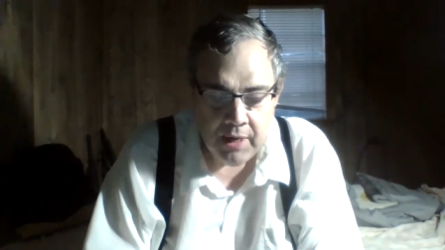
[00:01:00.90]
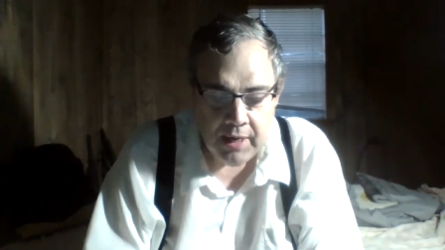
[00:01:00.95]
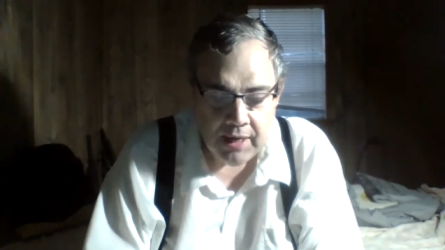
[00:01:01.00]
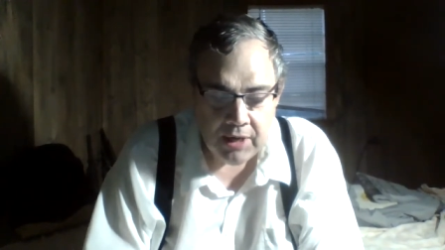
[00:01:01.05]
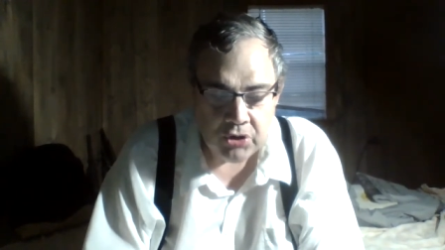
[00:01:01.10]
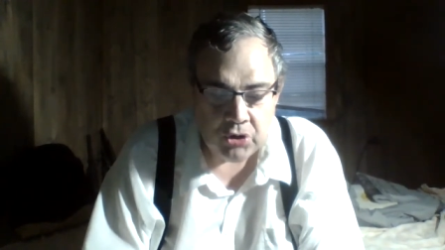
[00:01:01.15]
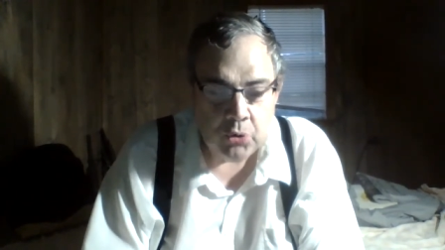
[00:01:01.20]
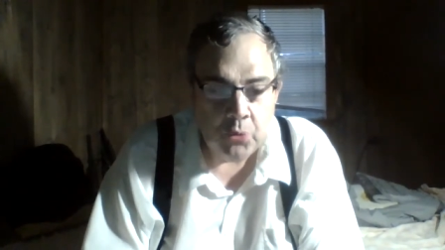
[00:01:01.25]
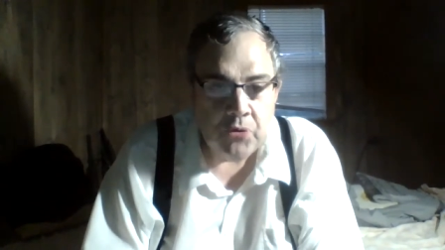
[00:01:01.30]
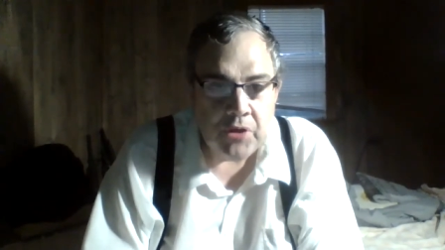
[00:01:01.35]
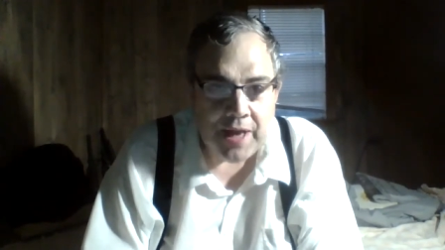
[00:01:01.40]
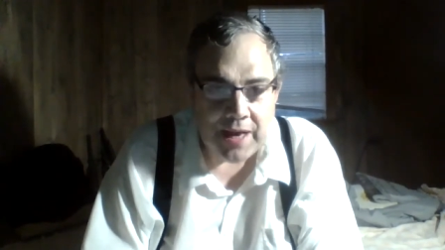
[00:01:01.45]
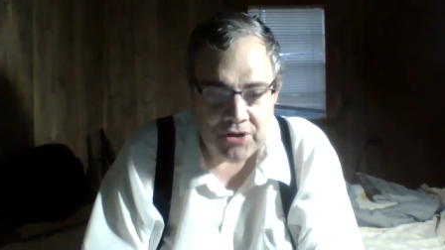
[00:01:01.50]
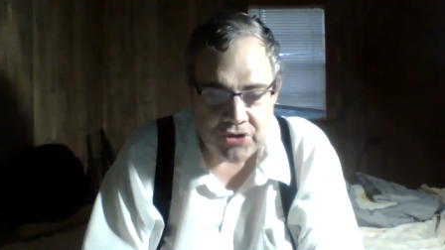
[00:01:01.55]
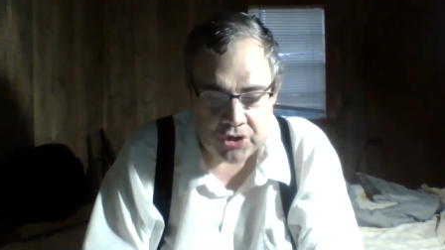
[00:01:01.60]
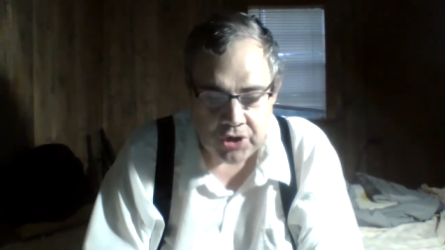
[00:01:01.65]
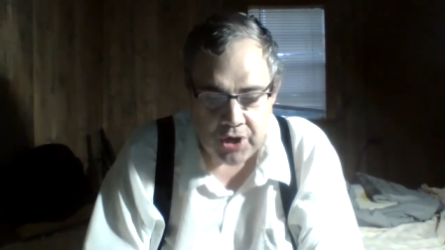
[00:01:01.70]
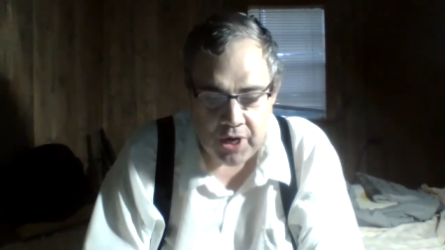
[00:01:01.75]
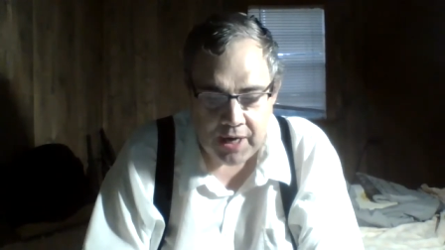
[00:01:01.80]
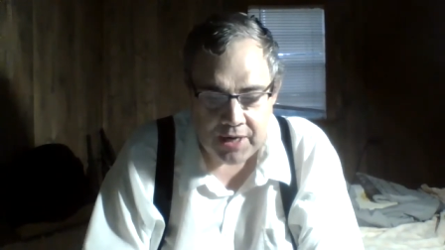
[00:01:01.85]
In
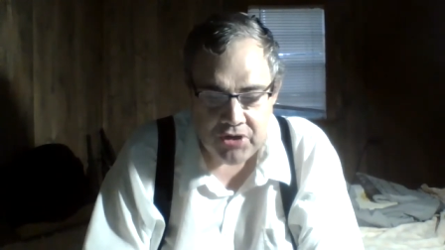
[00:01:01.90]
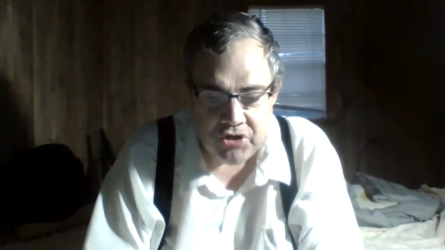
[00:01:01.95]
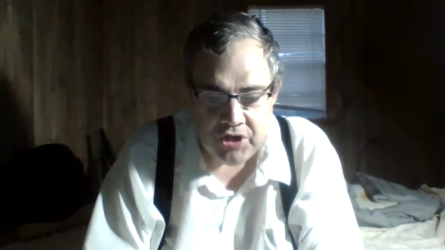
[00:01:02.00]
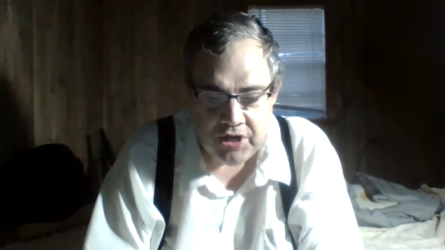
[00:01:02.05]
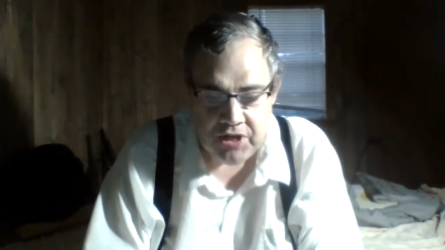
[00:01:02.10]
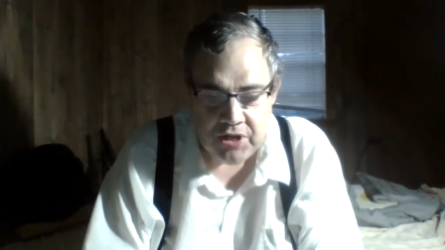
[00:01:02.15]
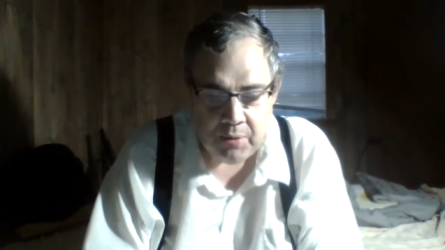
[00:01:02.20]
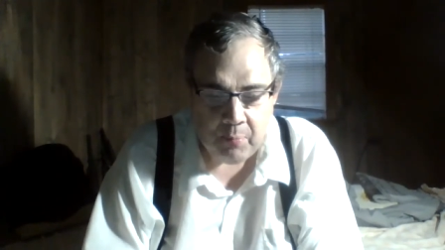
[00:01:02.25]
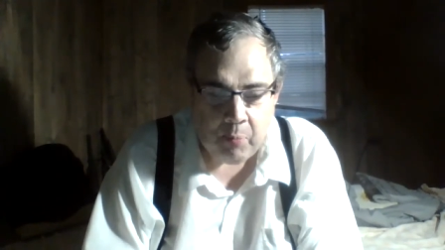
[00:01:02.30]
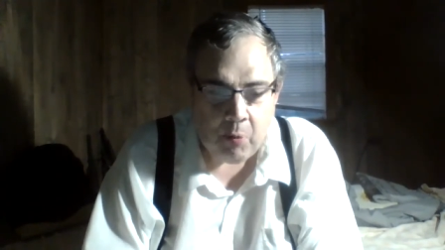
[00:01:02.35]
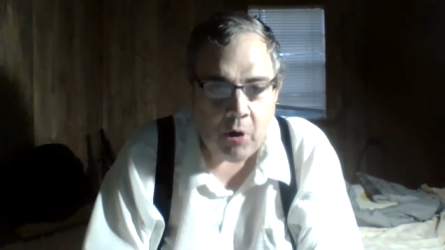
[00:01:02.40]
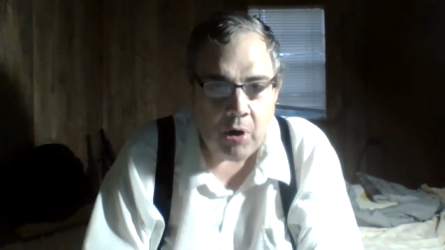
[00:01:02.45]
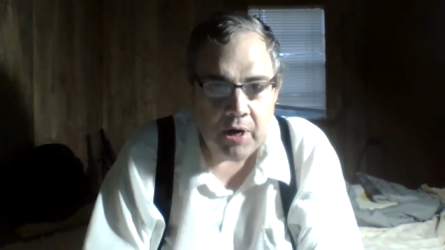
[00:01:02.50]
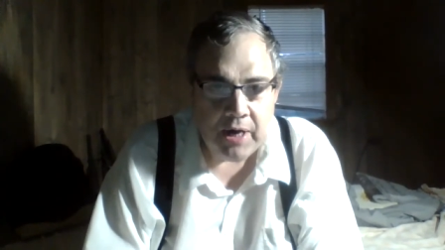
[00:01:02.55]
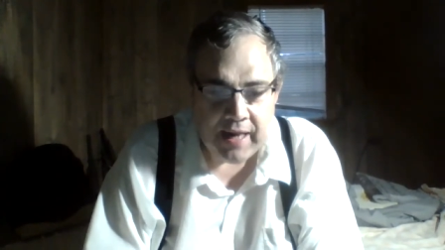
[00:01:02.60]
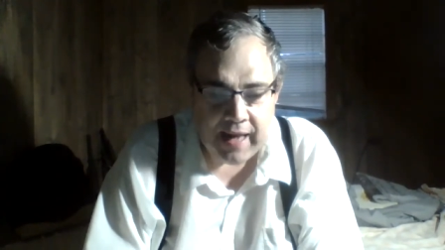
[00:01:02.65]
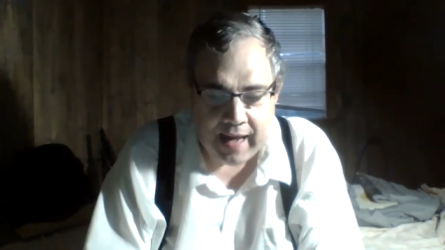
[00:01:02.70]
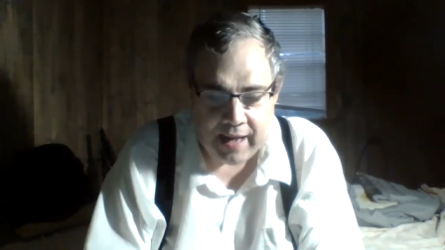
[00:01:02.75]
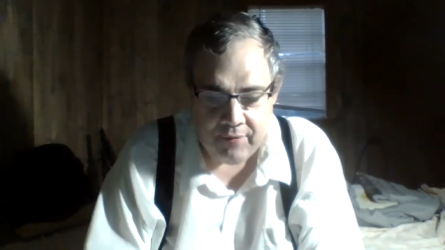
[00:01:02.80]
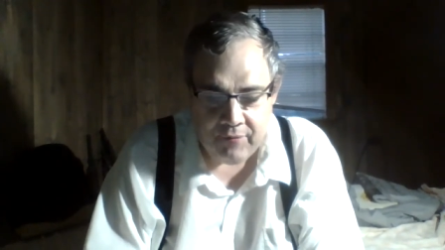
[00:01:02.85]
2019, the
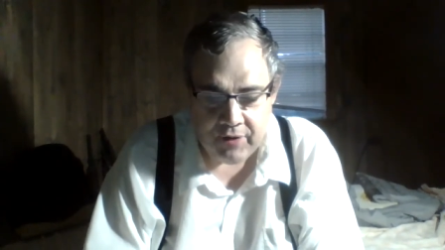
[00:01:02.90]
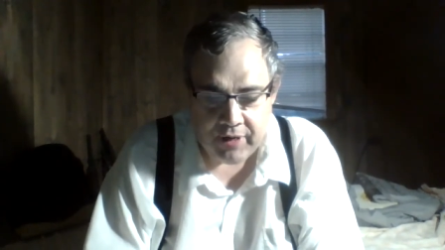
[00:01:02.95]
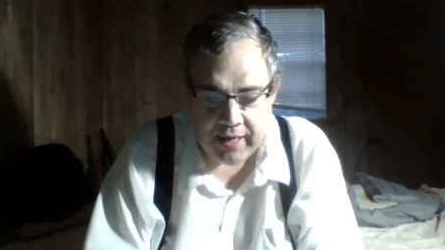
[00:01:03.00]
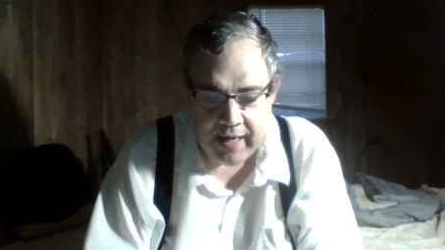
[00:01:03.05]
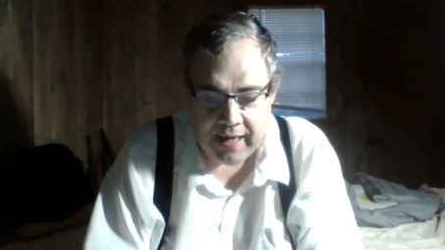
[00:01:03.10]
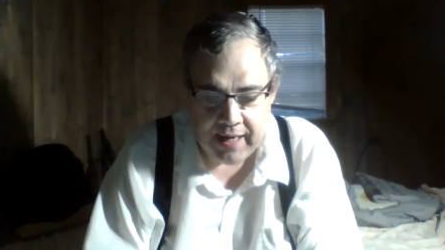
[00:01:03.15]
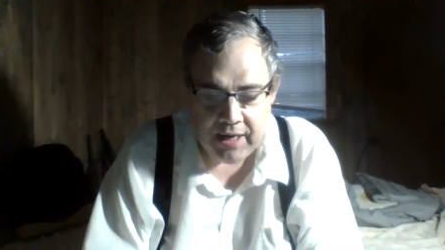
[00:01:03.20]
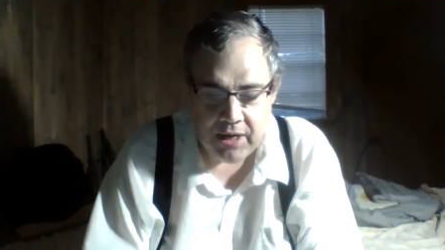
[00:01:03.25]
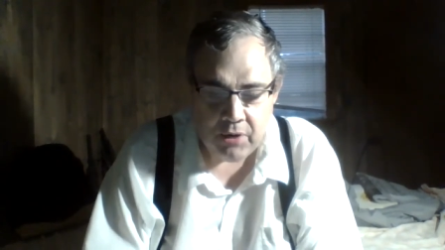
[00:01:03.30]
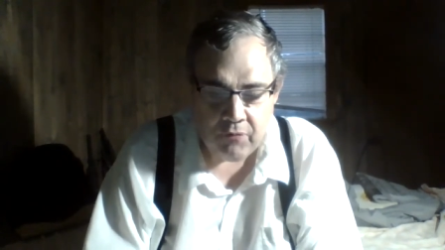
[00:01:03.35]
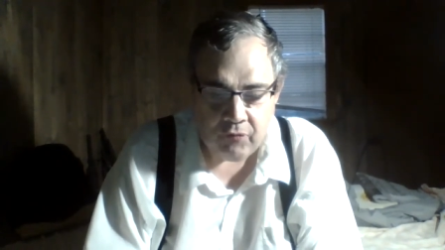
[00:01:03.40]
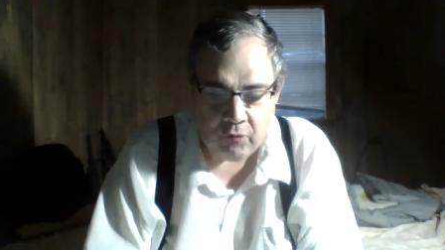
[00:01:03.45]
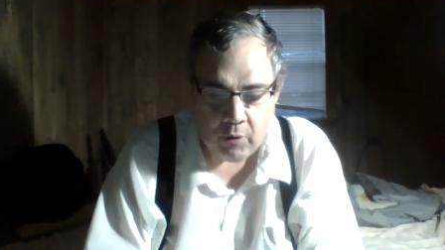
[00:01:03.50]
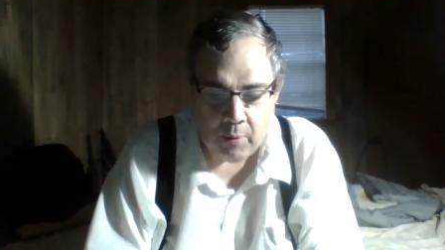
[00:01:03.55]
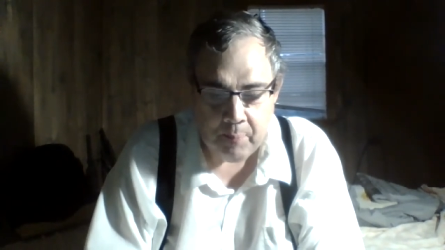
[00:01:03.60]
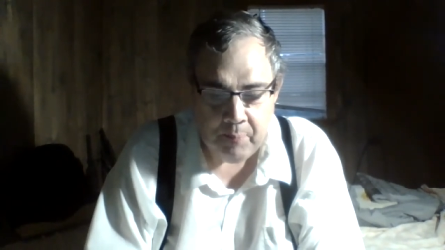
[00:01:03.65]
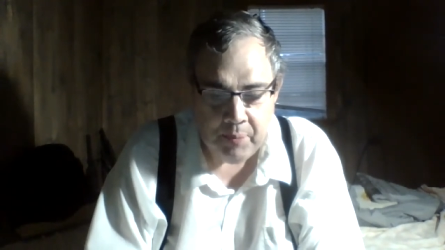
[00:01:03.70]
party advocated for a